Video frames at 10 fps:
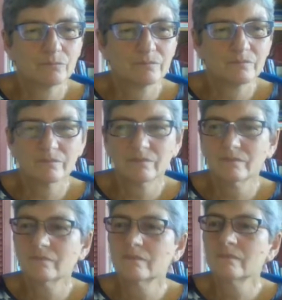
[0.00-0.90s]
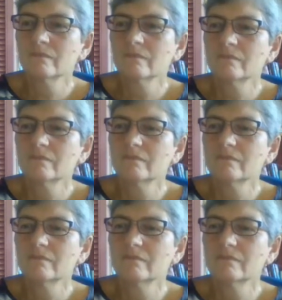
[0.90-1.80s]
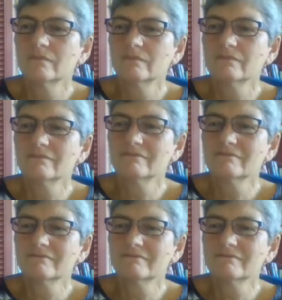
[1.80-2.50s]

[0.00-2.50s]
[no speech]